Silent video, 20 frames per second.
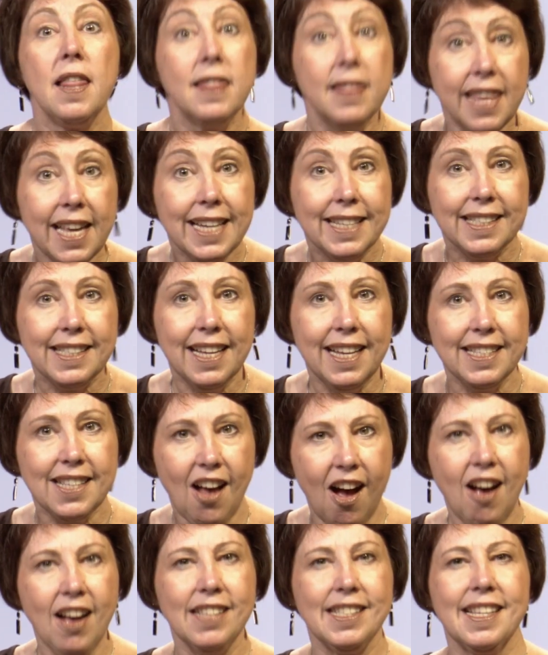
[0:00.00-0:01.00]
This is
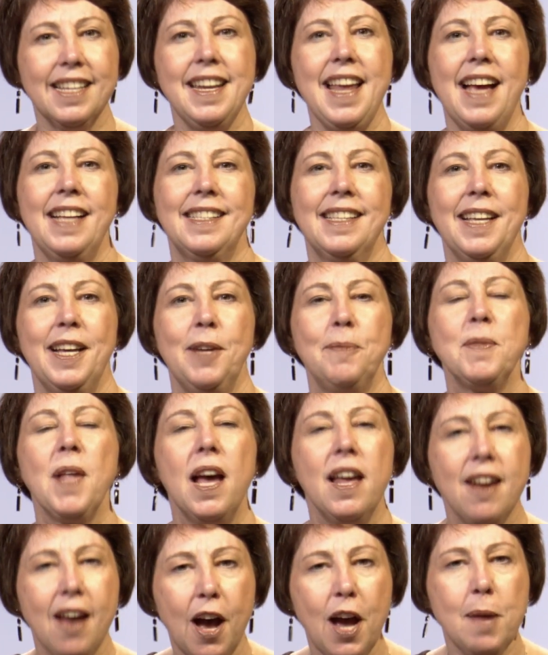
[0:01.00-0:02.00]
Ask NASA,
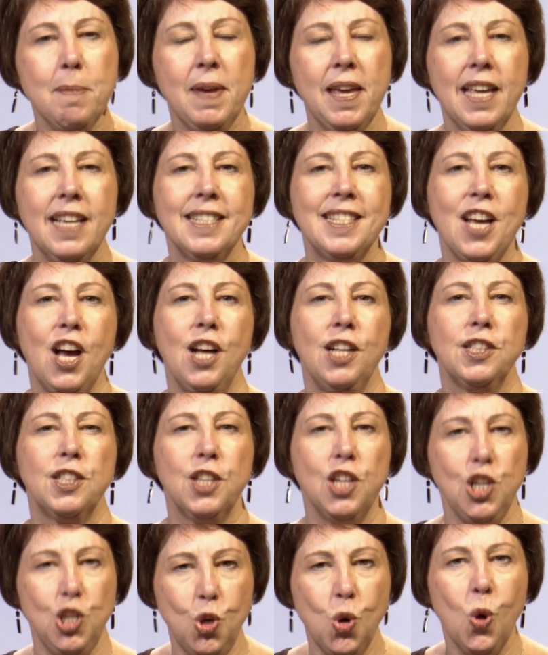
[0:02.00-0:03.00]
and I'm here to answer
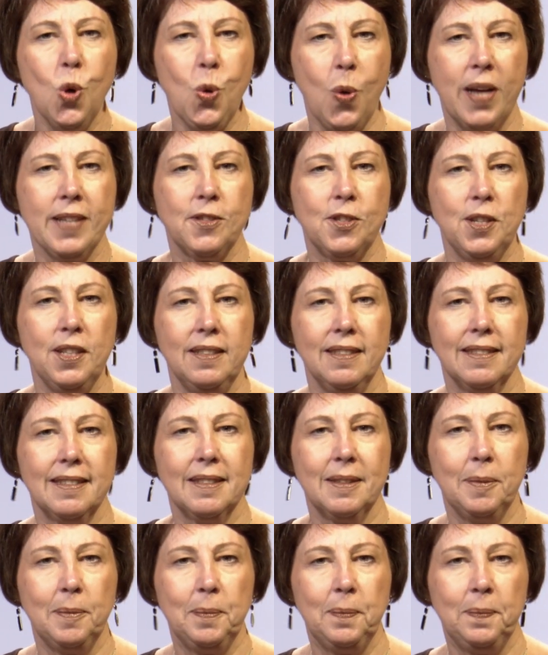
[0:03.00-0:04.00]
your questions.